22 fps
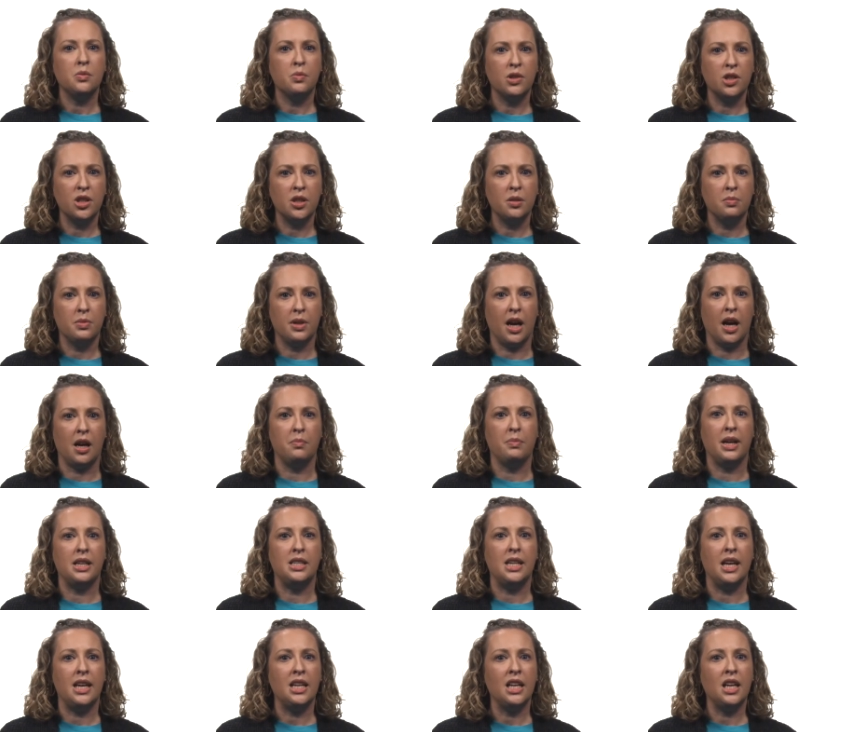worship God by
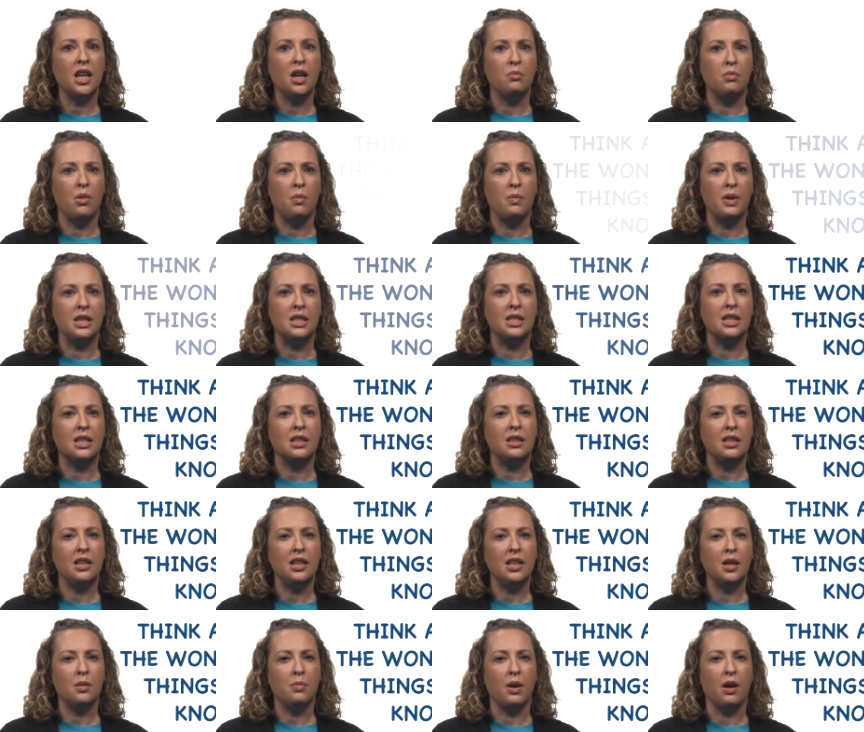taking a moment to
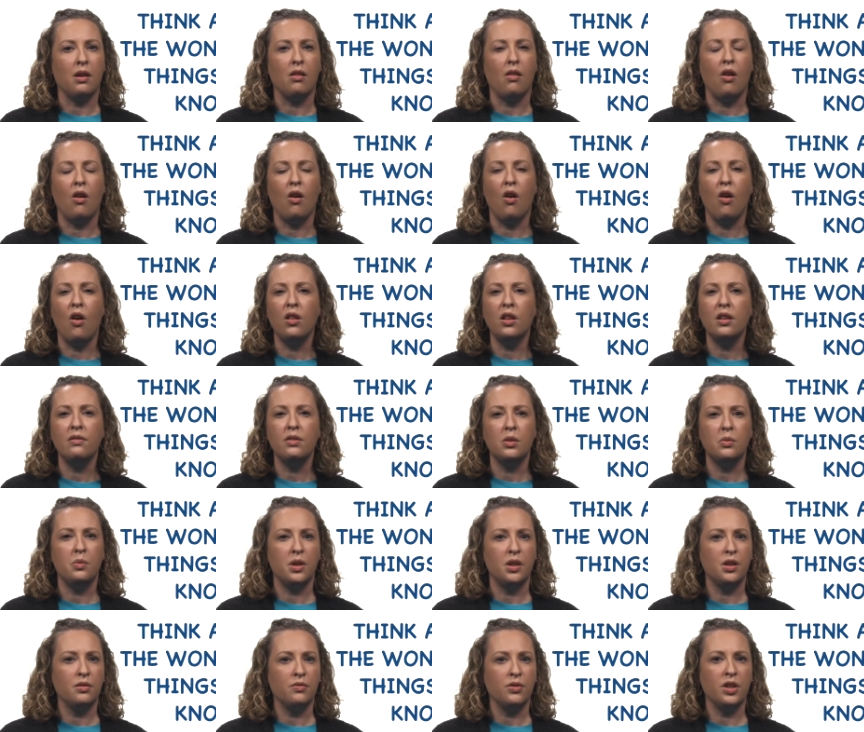think about all of the
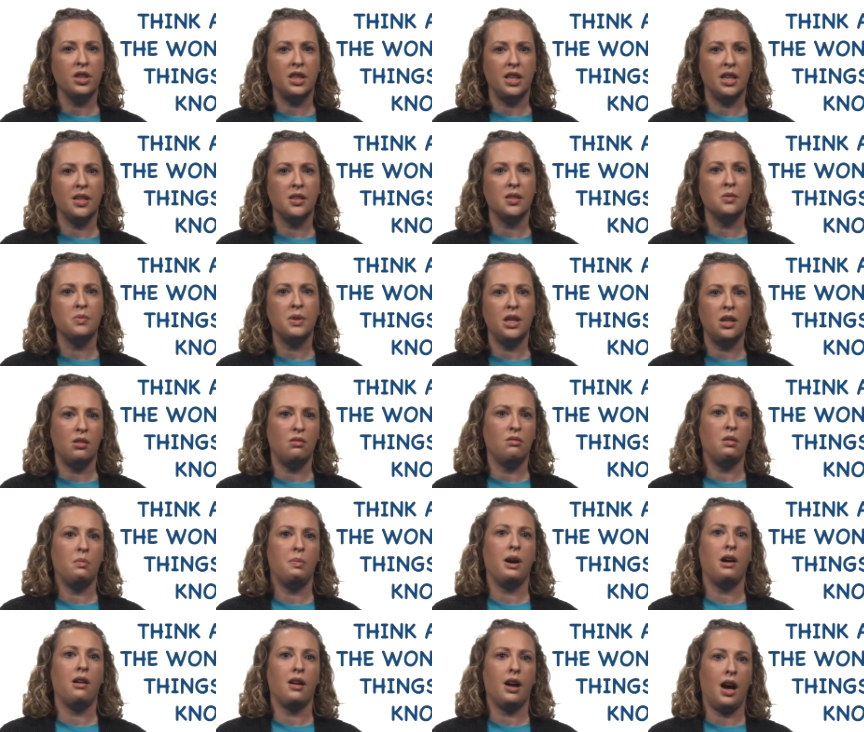wonderful things we know
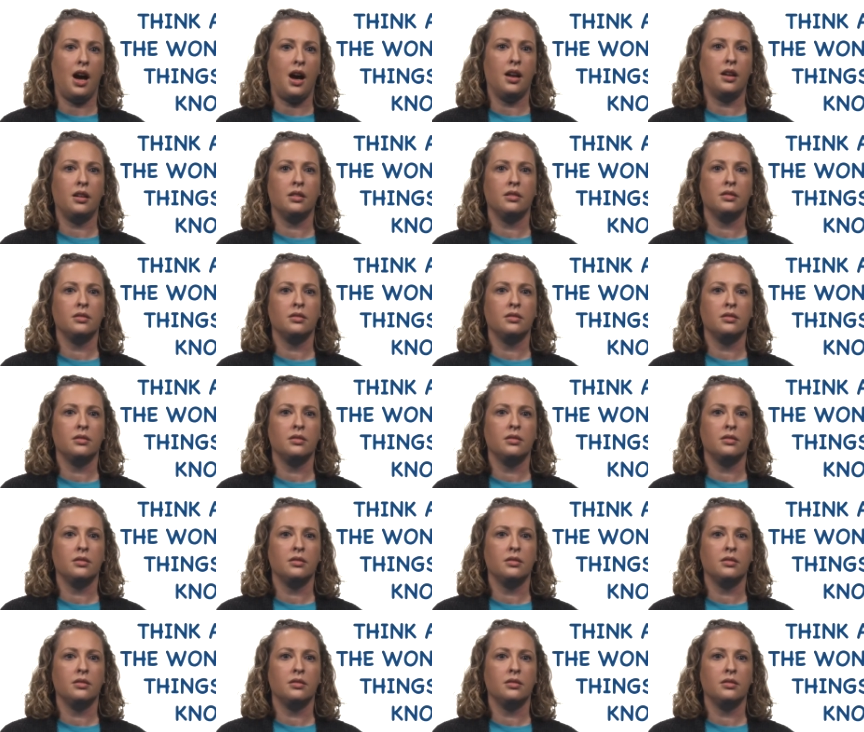about God.